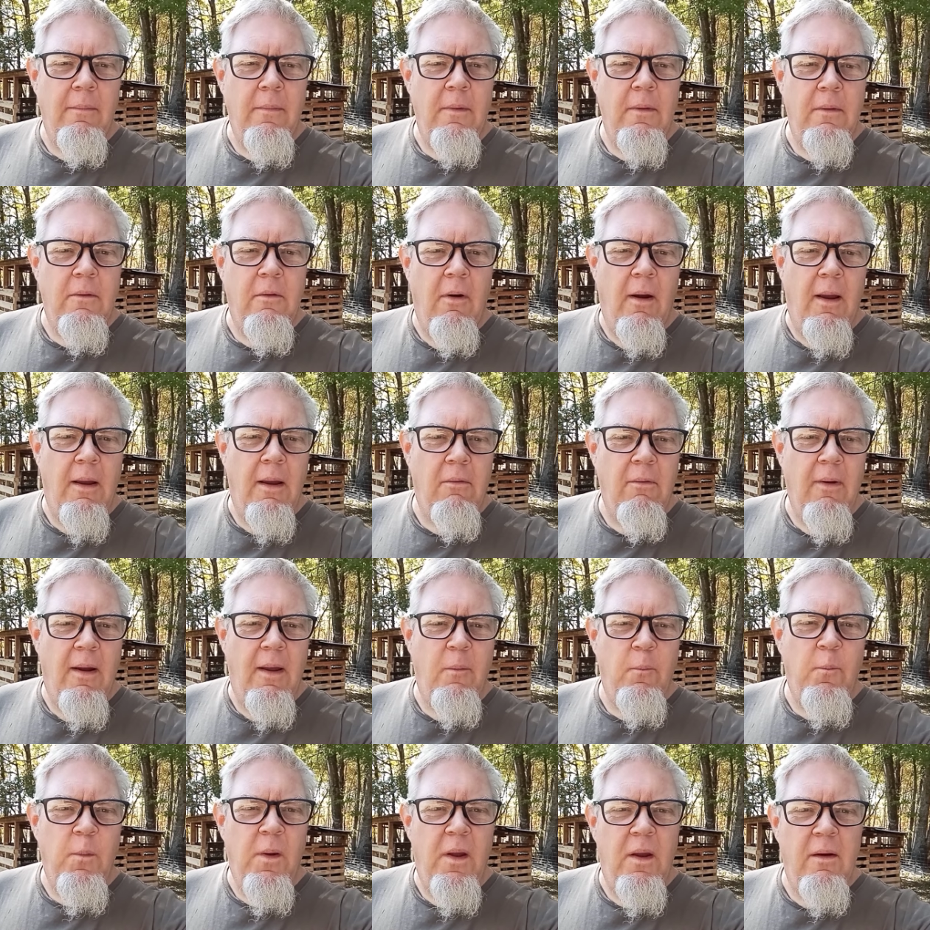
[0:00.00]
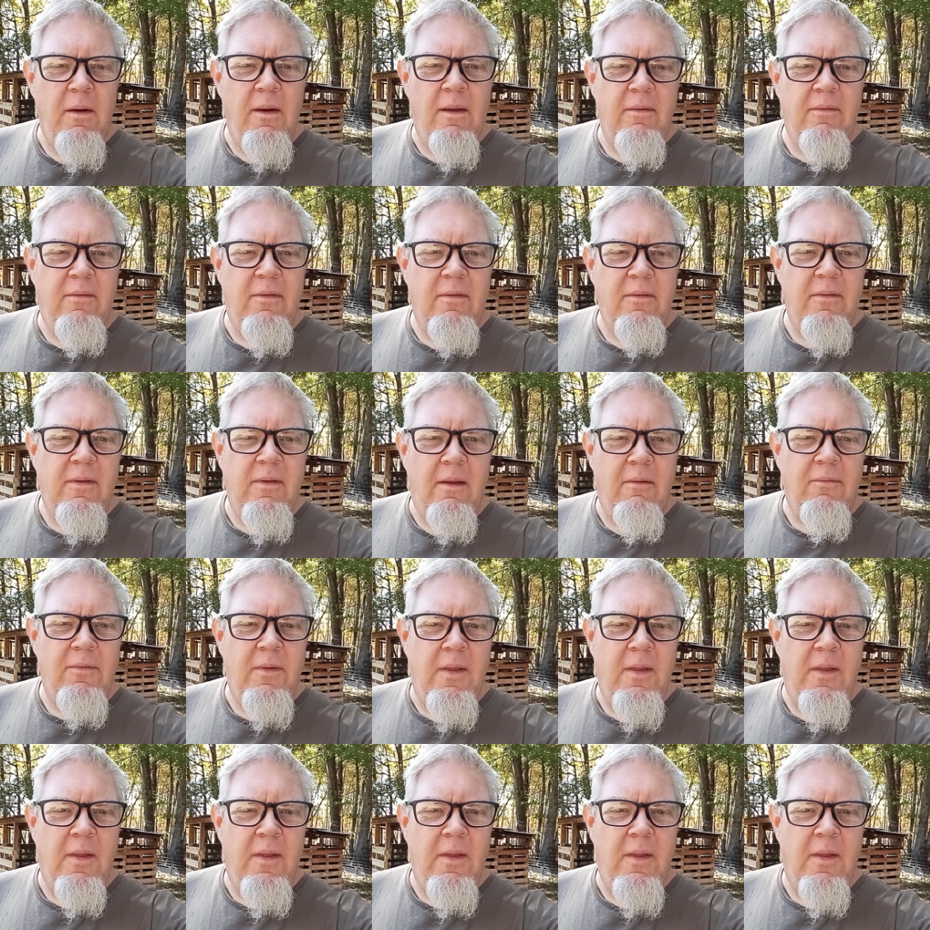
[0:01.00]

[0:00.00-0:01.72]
Great grandparents and stuff